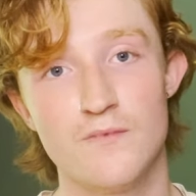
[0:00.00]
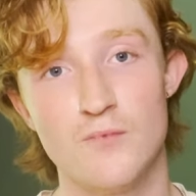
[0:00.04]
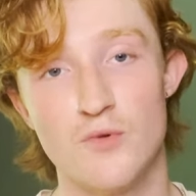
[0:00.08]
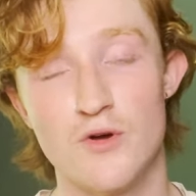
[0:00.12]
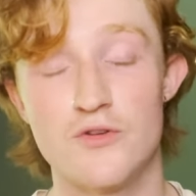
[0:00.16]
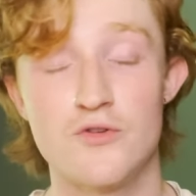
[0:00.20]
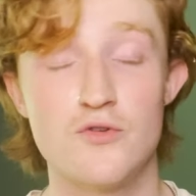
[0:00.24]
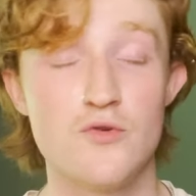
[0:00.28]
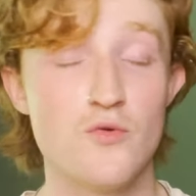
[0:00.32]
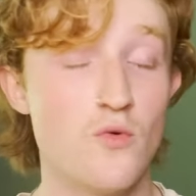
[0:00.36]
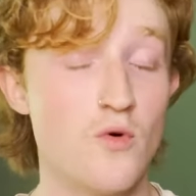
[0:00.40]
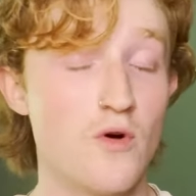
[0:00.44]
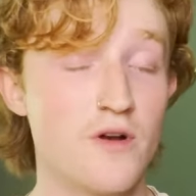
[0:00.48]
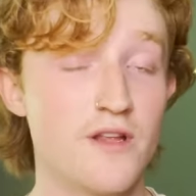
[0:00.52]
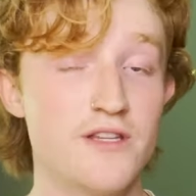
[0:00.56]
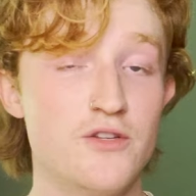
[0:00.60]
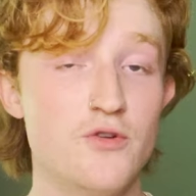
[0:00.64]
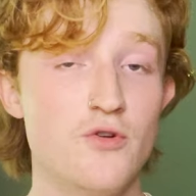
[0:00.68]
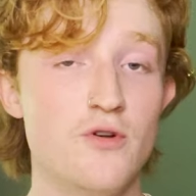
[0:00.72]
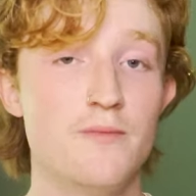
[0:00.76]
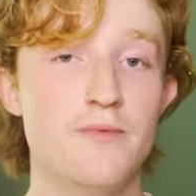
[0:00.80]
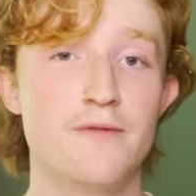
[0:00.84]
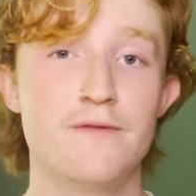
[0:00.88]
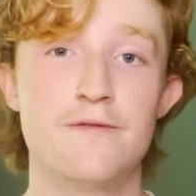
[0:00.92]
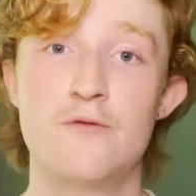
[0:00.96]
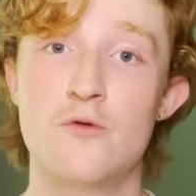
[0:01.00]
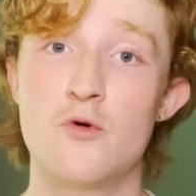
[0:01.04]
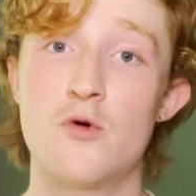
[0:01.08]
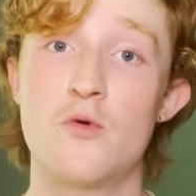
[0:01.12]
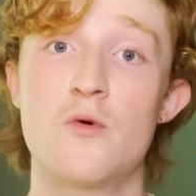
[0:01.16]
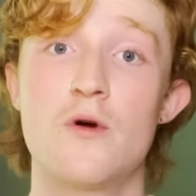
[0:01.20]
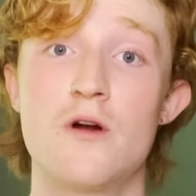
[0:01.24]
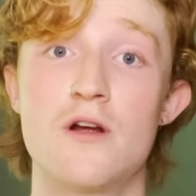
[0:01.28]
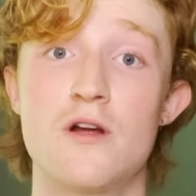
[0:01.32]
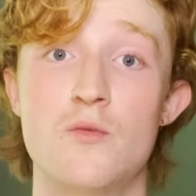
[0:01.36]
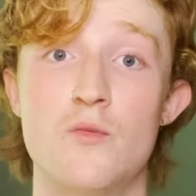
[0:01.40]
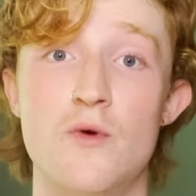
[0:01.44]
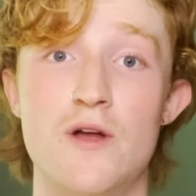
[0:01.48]
Whether you want to do it before
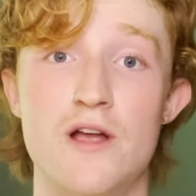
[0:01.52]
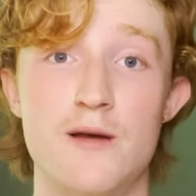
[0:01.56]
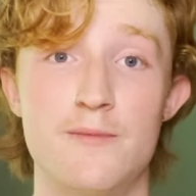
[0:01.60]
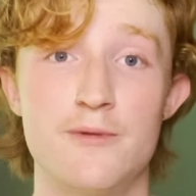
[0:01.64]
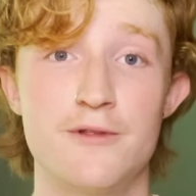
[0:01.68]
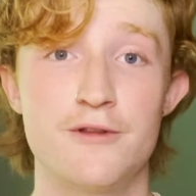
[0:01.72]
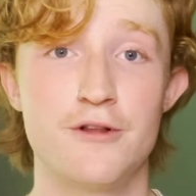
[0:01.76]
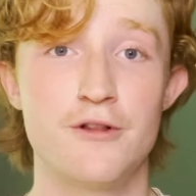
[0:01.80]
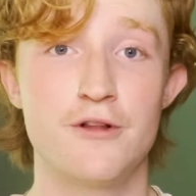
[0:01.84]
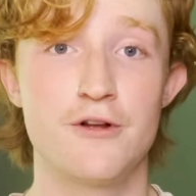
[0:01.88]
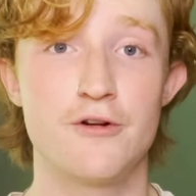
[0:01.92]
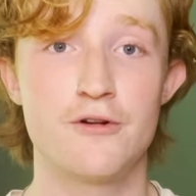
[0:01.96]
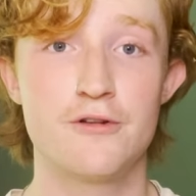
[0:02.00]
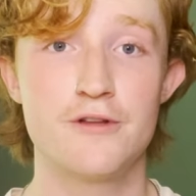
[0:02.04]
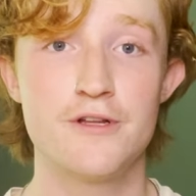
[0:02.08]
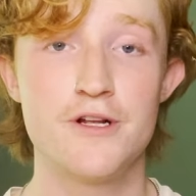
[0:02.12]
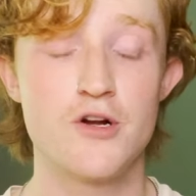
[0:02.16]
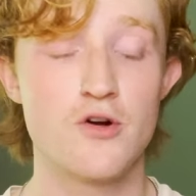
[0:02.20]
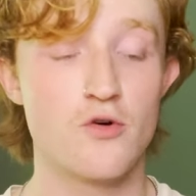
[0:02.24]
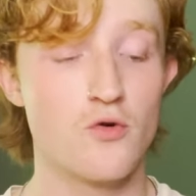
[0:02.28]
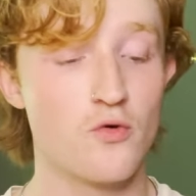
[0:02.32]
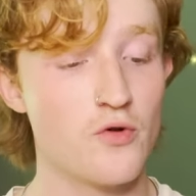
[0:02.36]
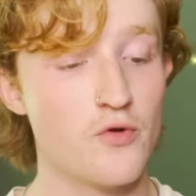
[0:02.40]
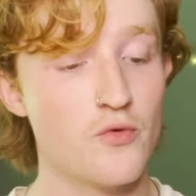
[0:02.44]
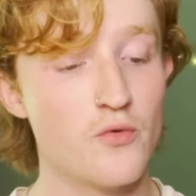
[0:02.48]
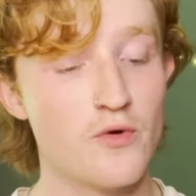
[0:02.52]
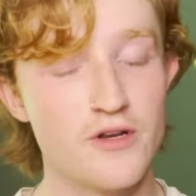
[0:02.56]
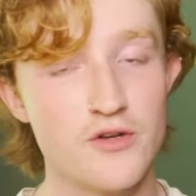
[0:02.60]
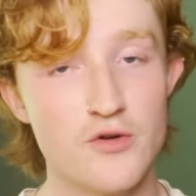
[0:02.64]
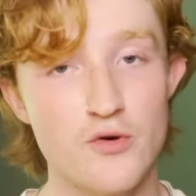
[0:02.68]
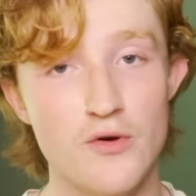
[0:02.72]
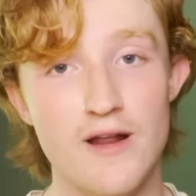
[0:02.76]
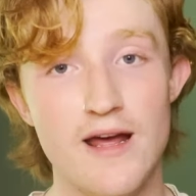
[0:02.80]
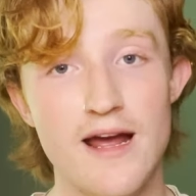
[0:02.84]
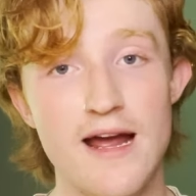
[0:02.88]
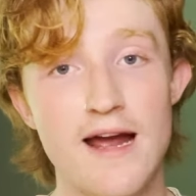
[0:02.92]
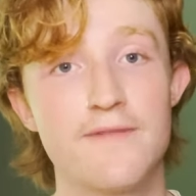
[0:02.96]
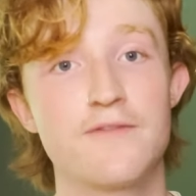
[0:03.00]
work and wake up a little earlier, or you want to
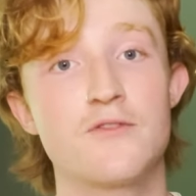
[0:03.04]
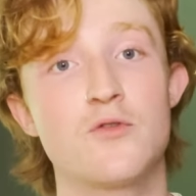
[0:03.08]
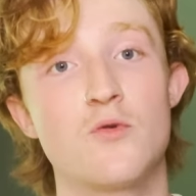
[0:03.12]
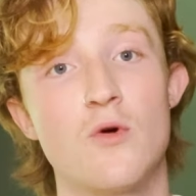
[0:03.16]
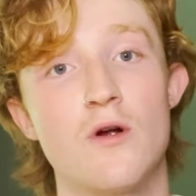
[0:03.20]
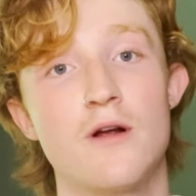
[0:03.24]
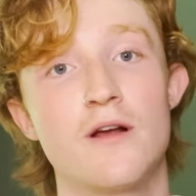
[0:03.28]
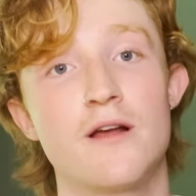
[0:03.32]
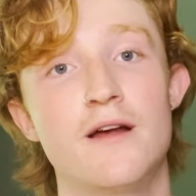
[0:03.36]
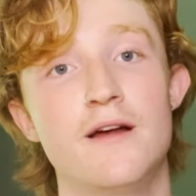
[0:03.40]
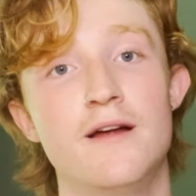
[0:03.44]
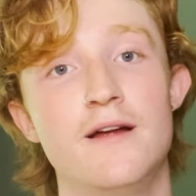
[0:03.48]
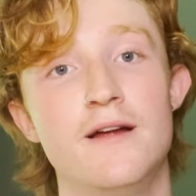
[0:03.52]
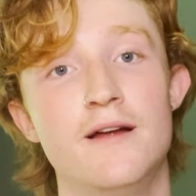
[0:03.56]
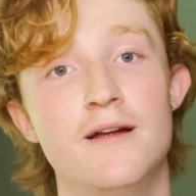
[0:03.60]
do it after work.